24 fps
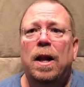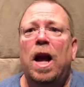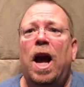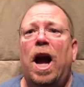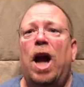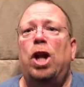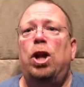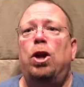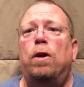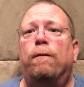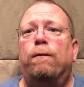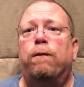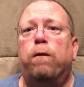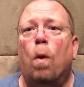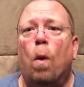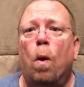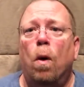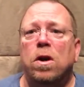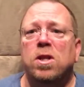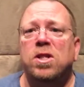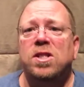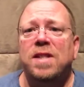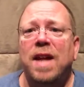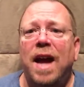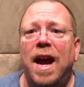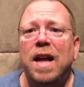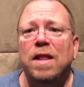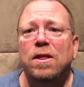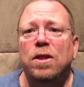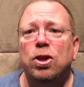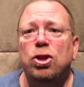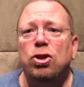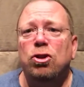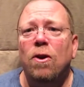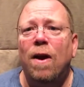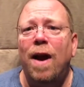and you forsake
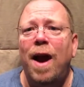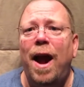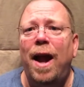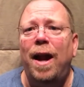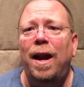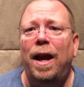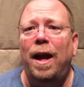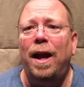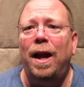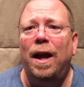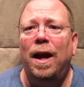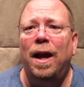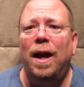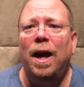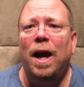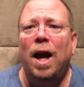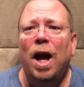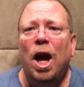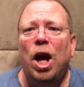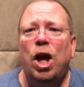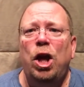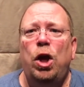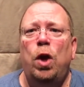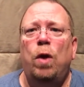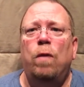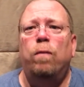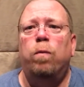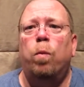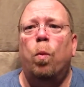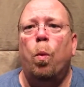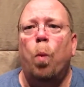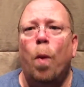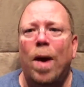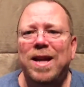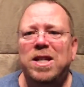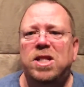the training, you've
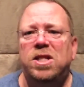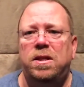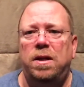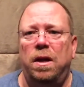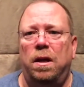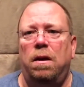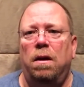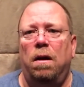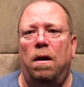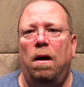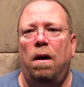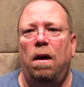wasted